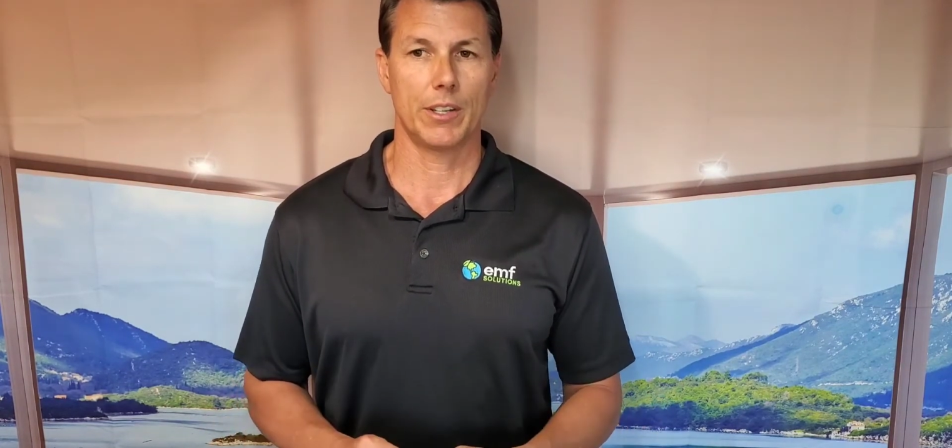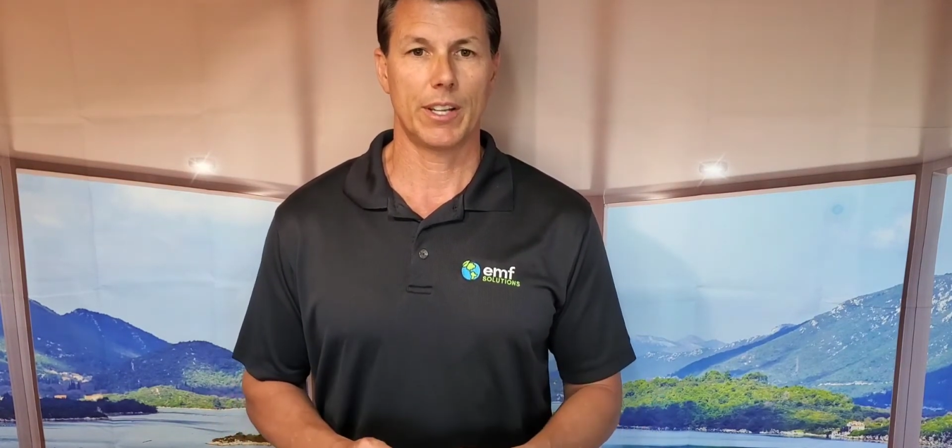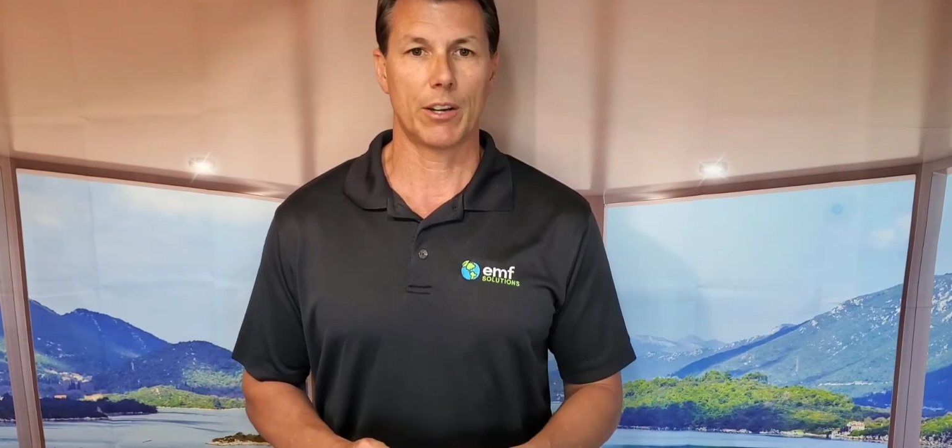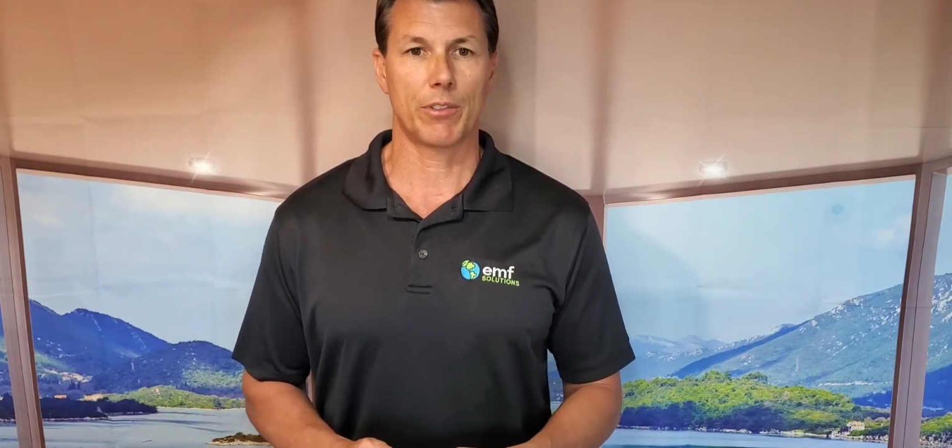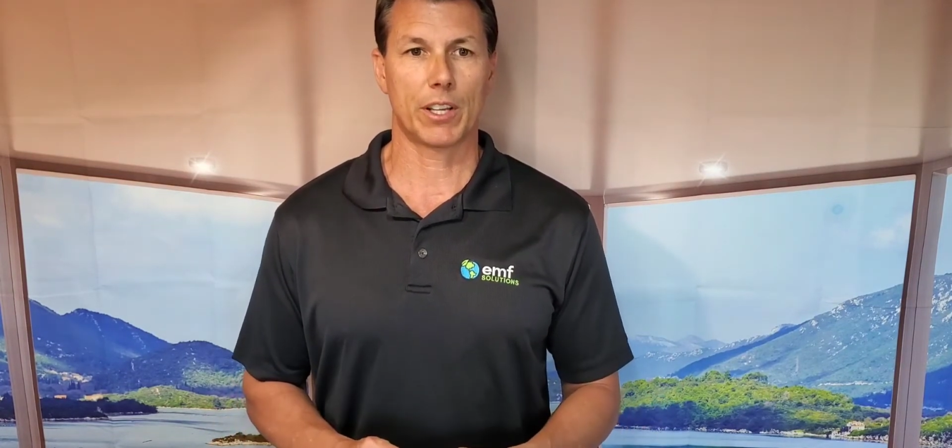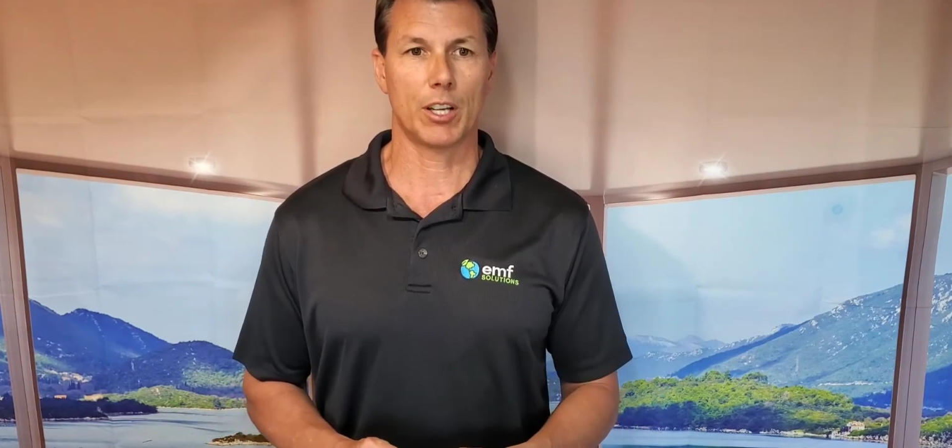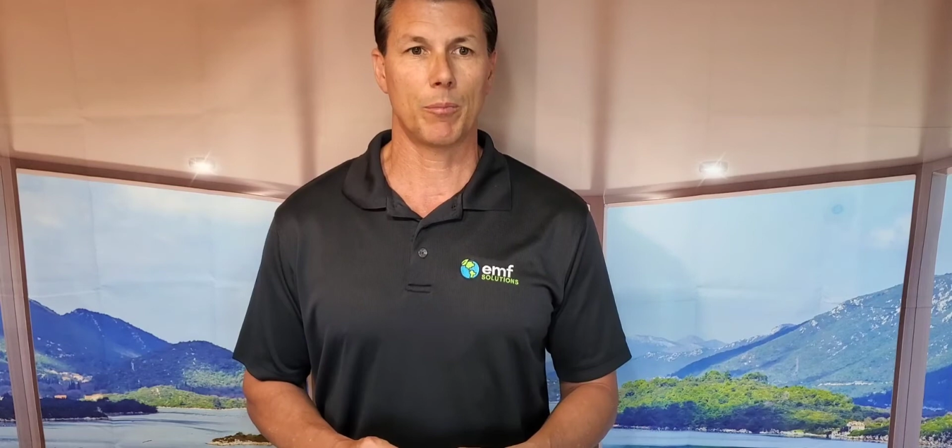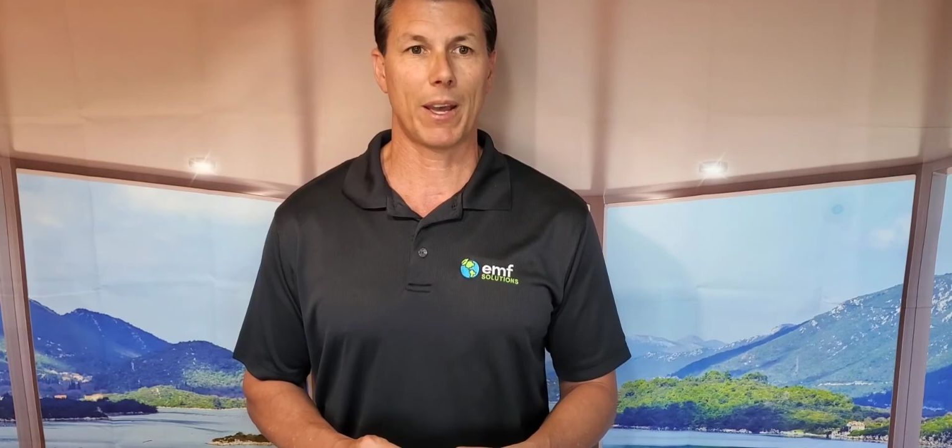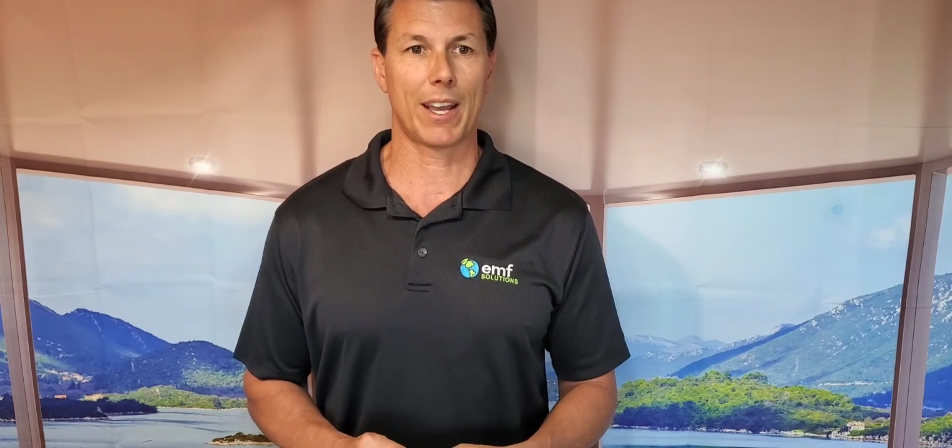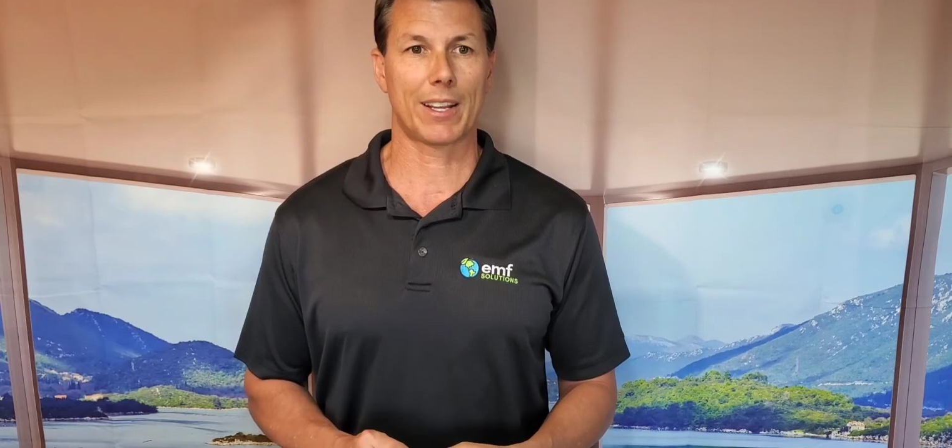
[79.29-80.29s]
Now, if they come
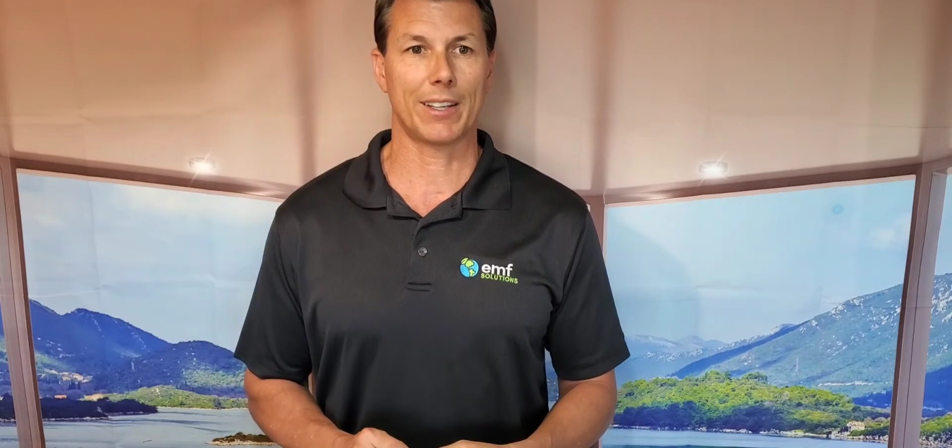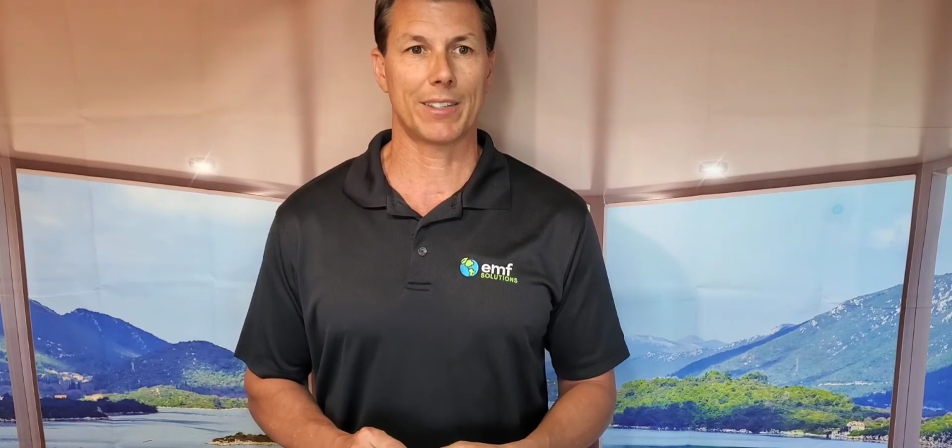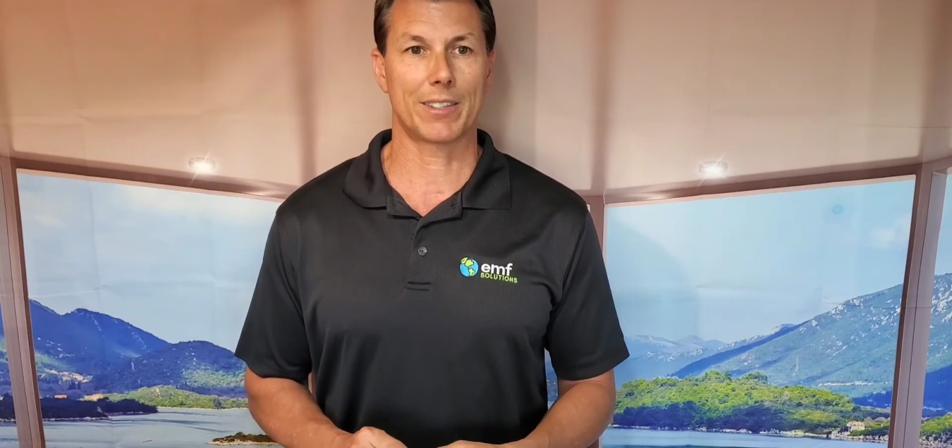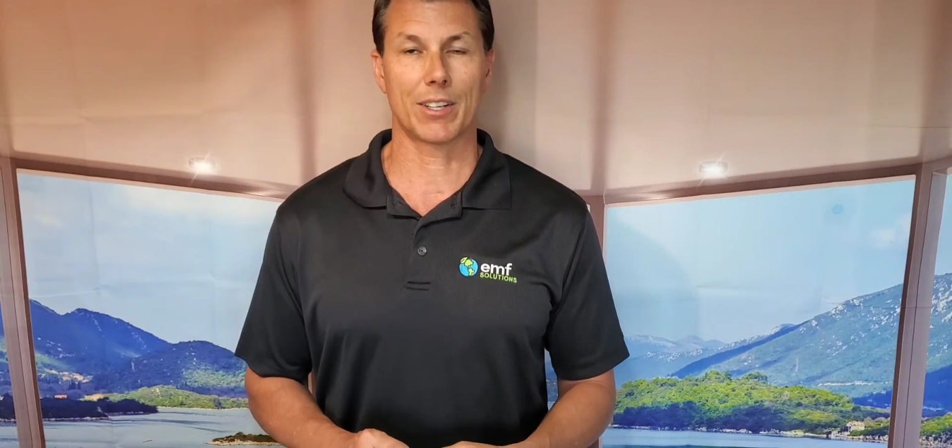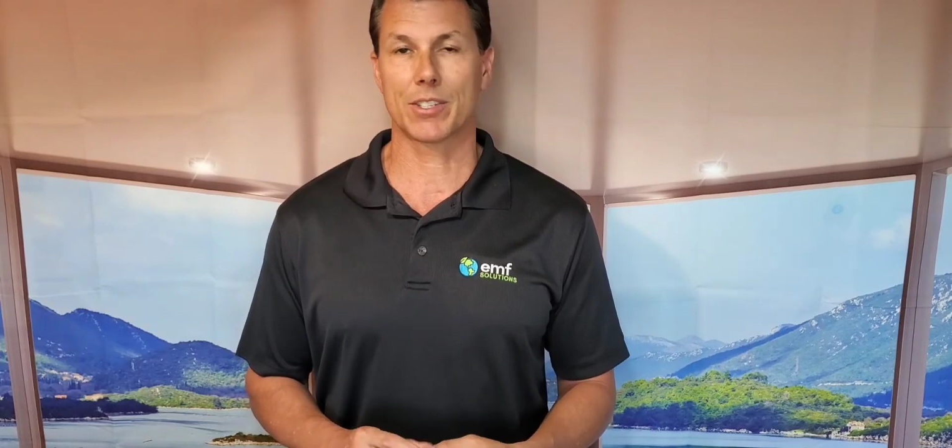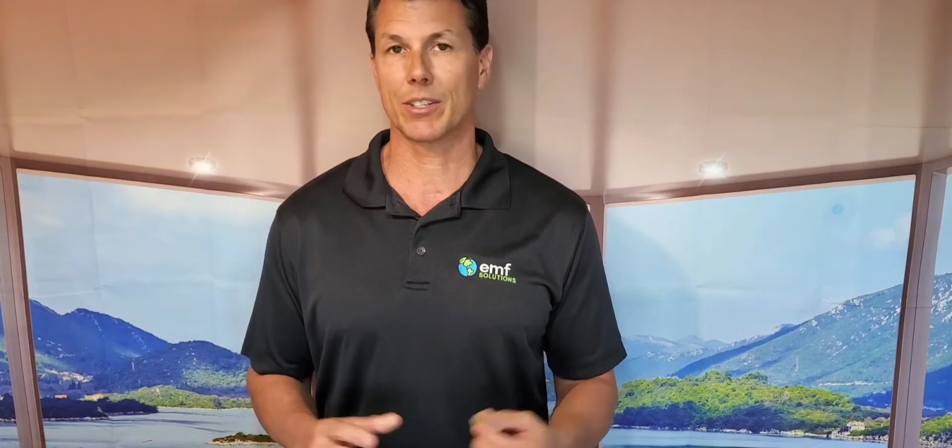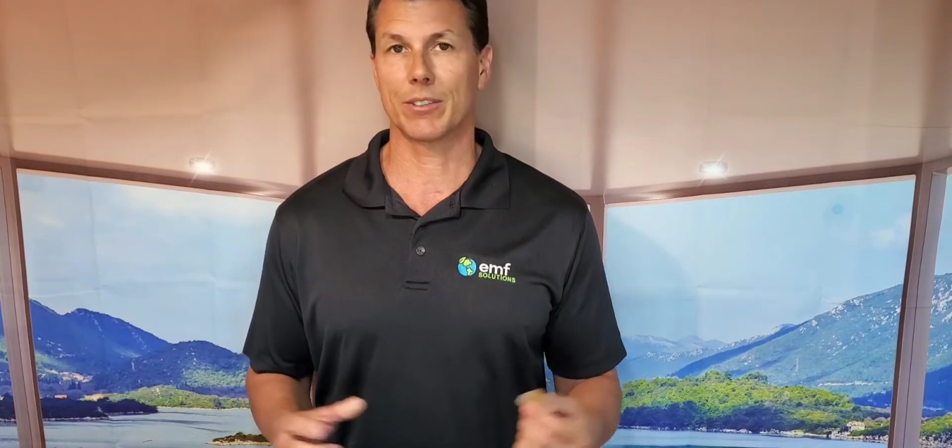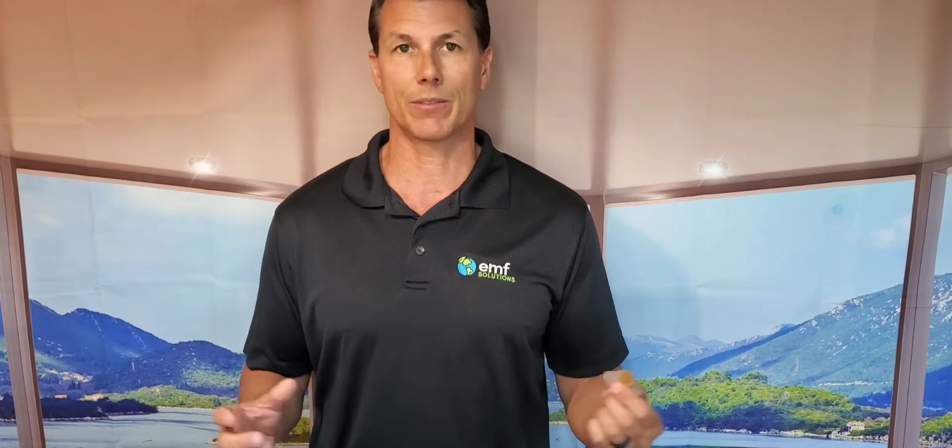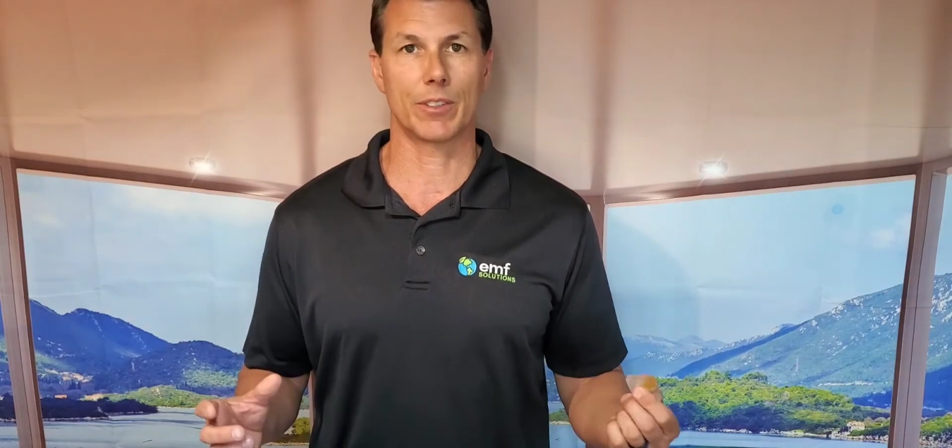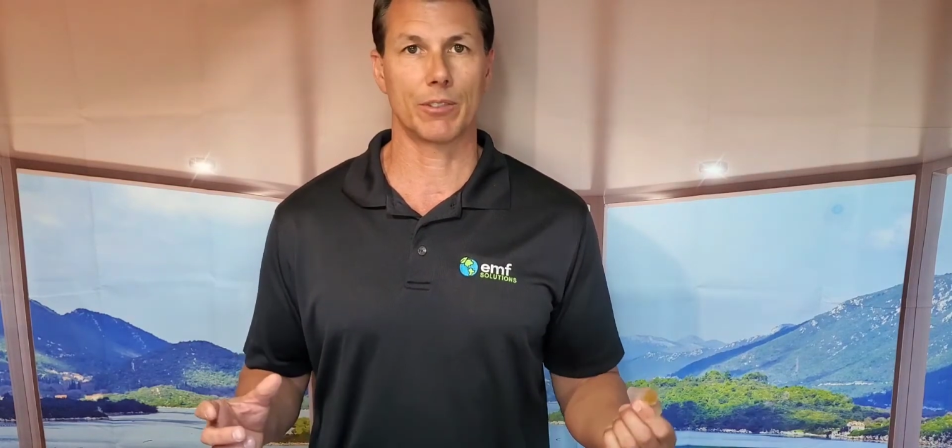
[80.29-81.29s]
back and it doesn't